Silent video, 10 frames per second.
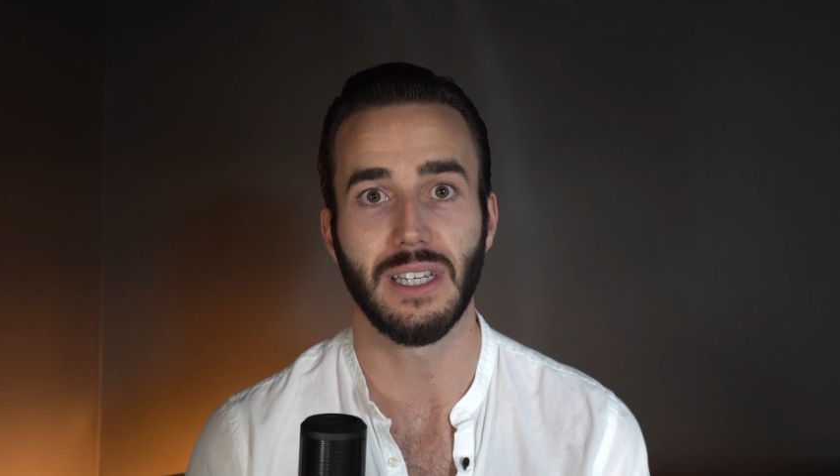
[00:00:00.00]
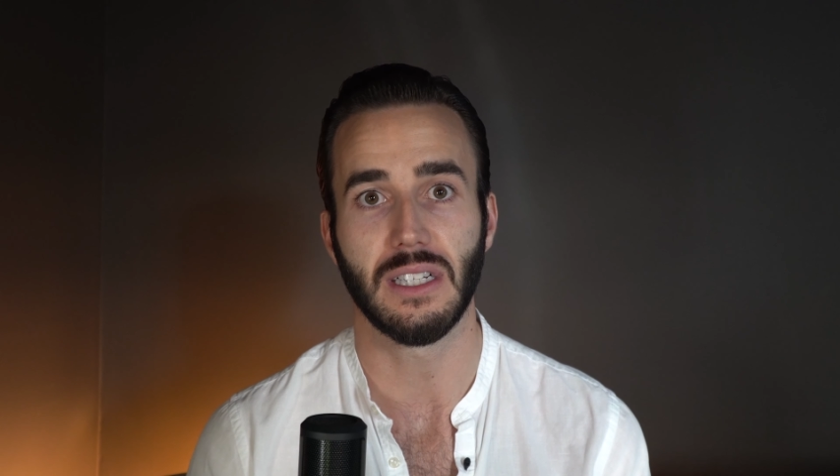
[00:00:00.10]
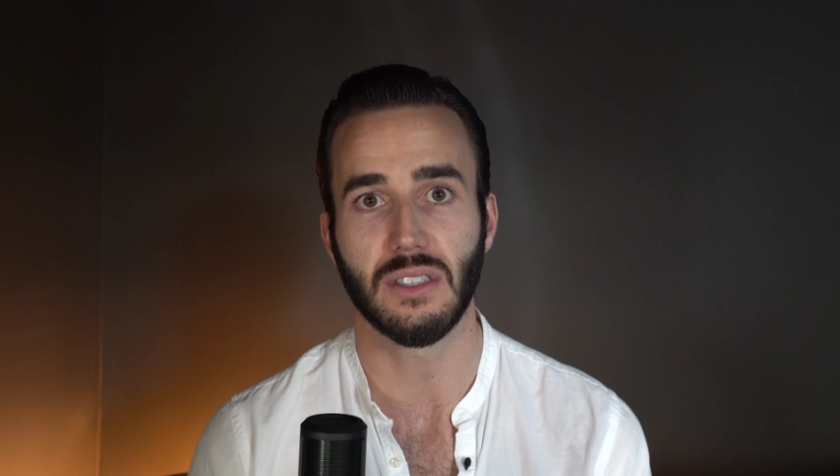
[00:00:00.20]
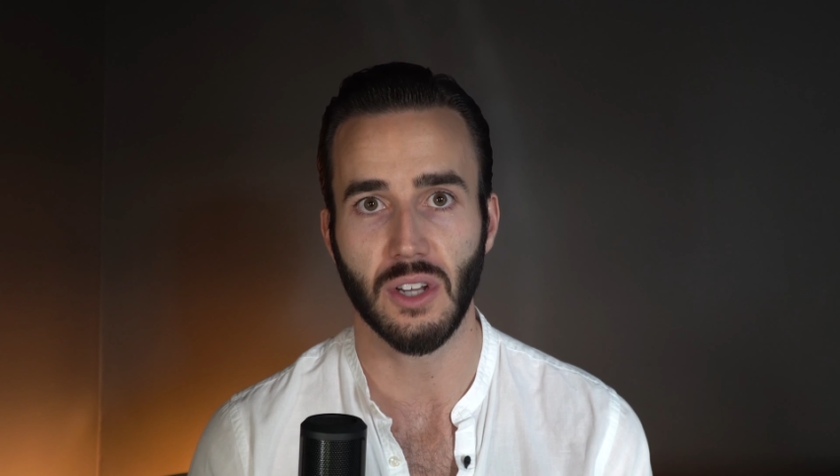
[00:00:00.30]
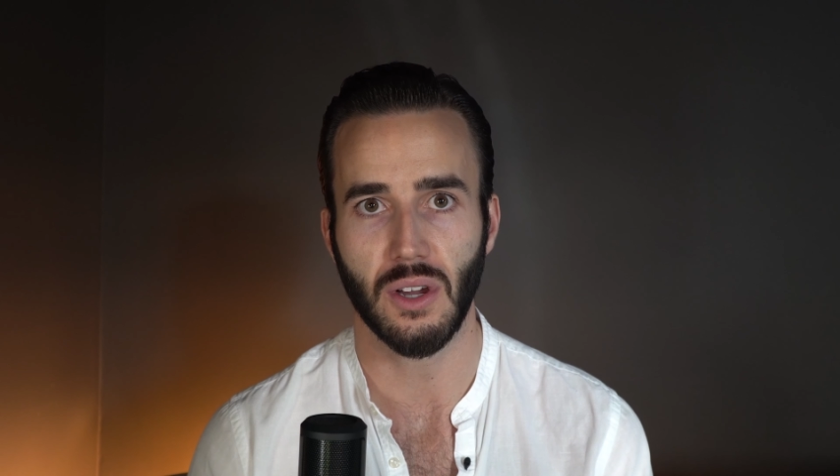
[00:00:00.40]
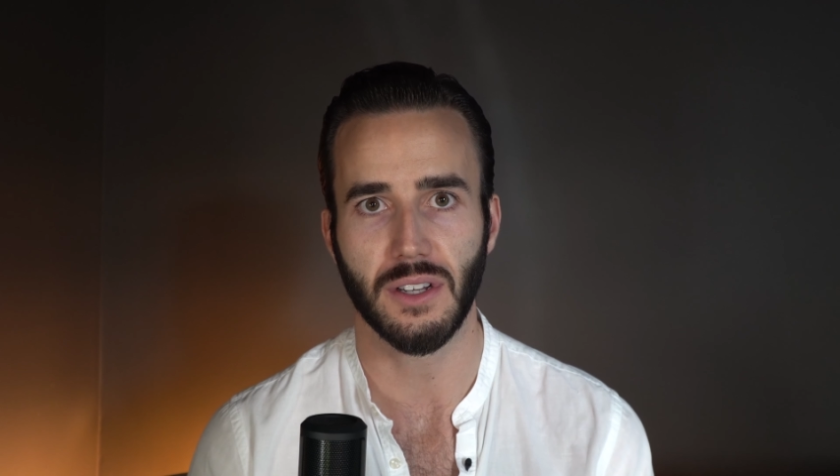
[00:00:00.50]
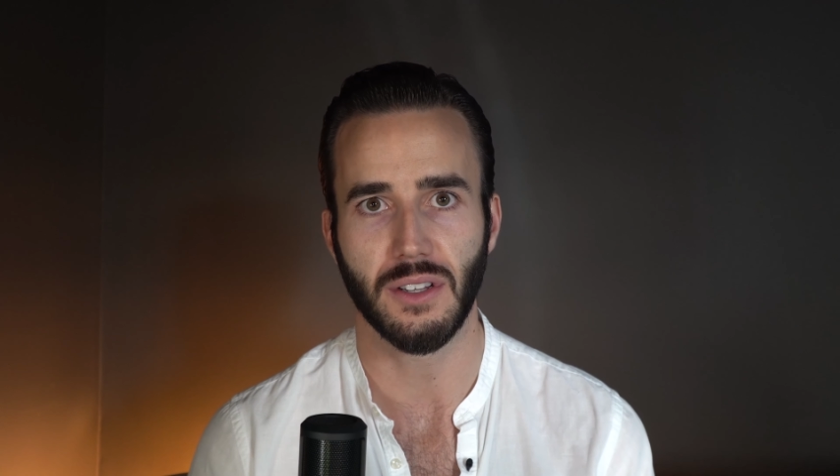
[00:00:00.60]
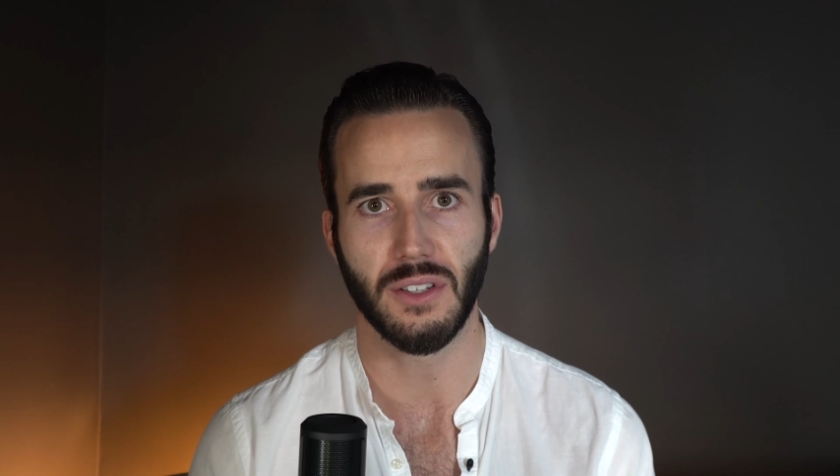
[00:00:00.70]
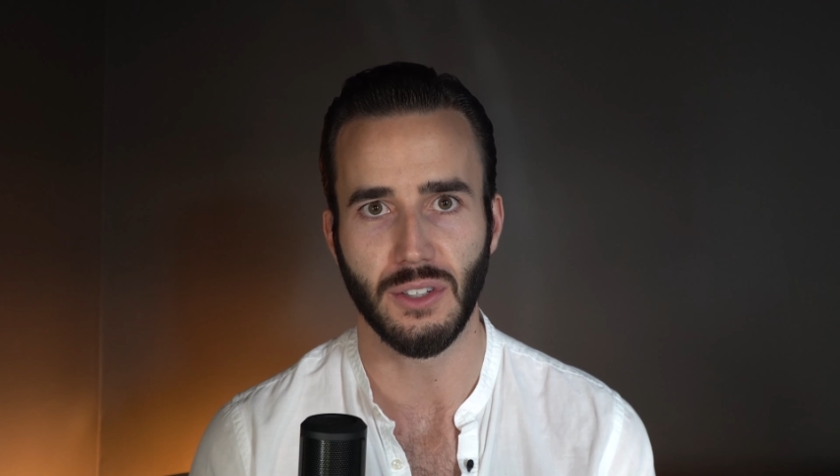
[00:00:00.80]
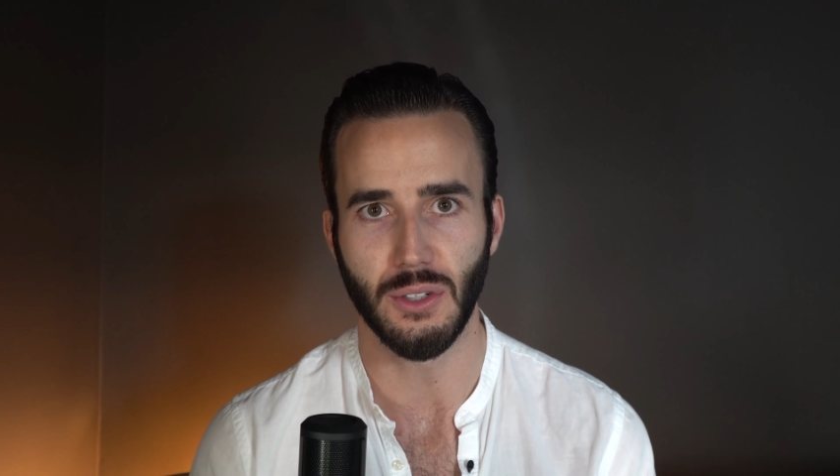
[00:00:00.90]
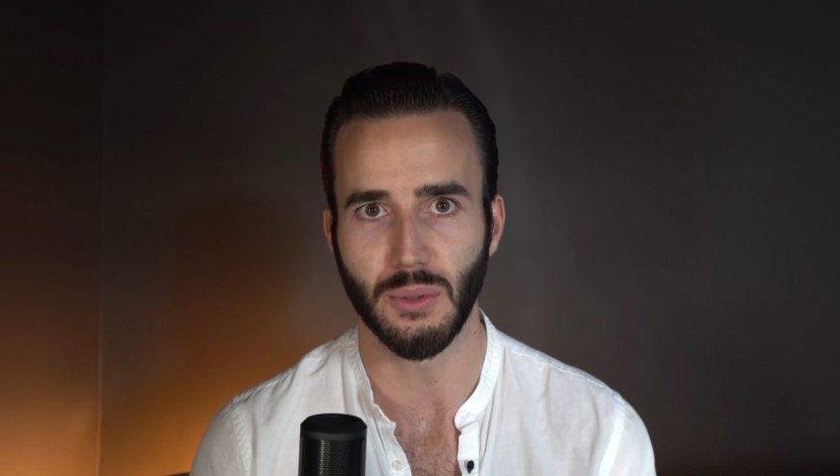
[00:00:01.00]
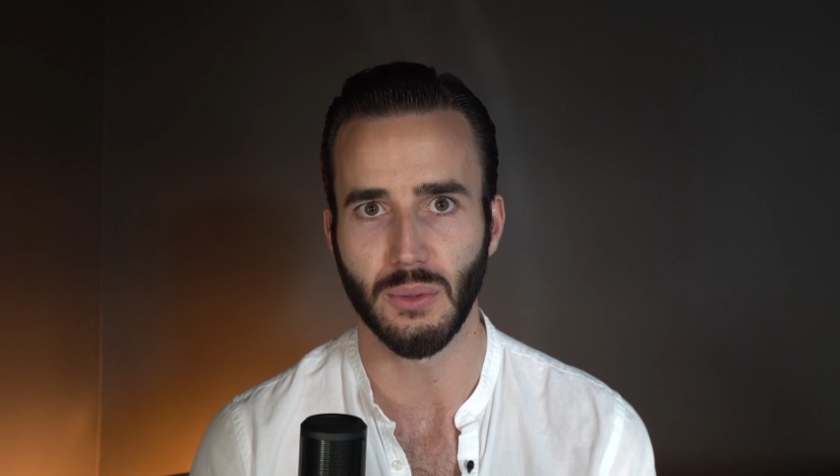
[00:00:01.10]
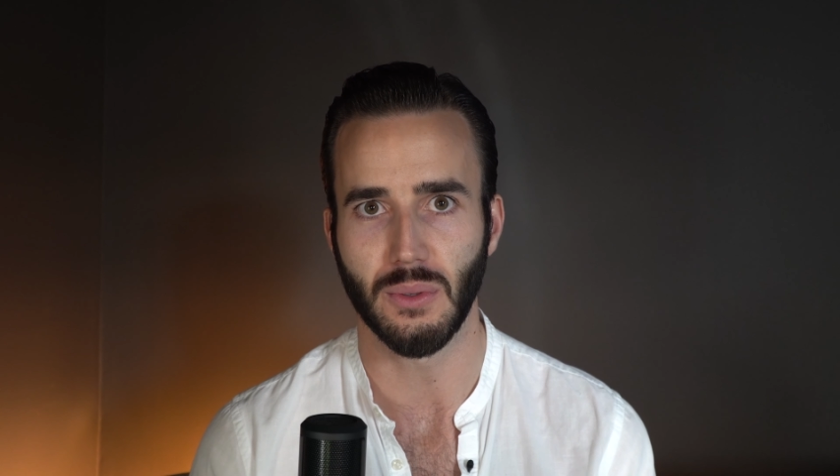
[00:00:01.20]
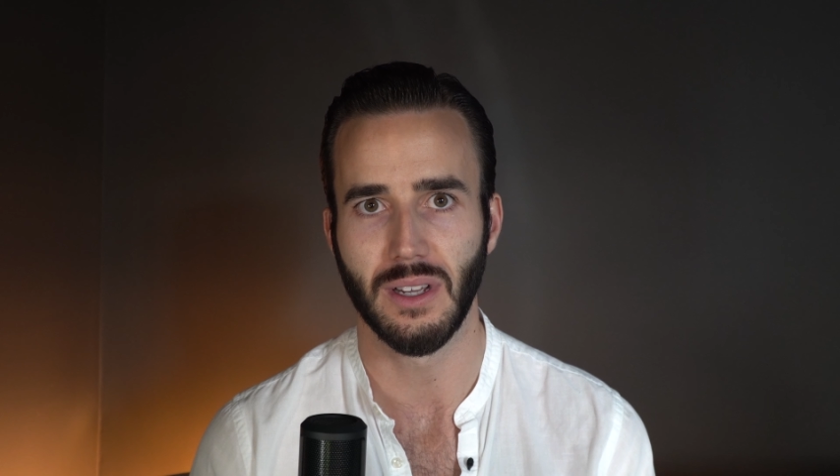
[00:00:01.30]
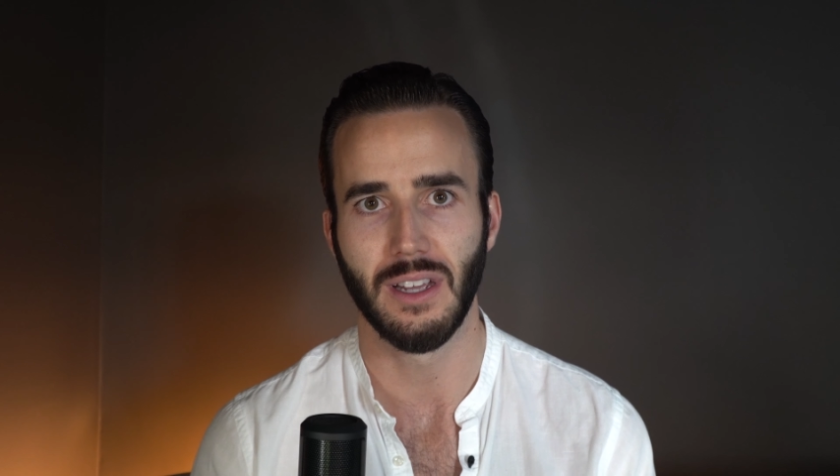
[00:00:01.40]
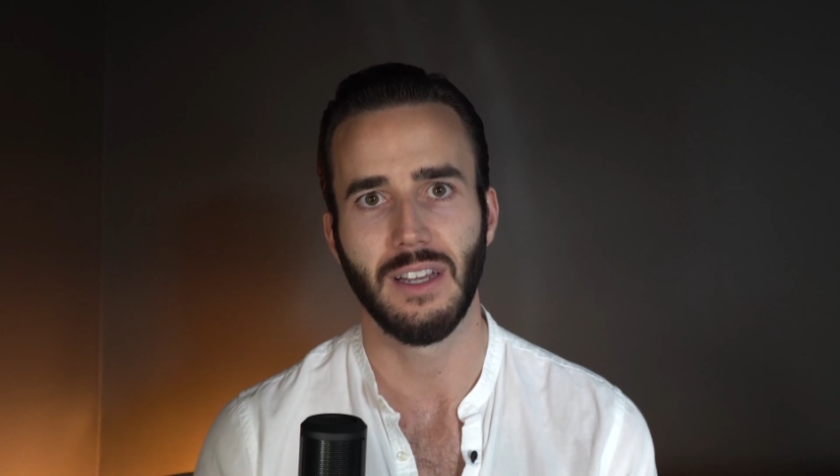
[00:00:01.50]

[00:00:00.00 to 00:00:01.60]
It's not you.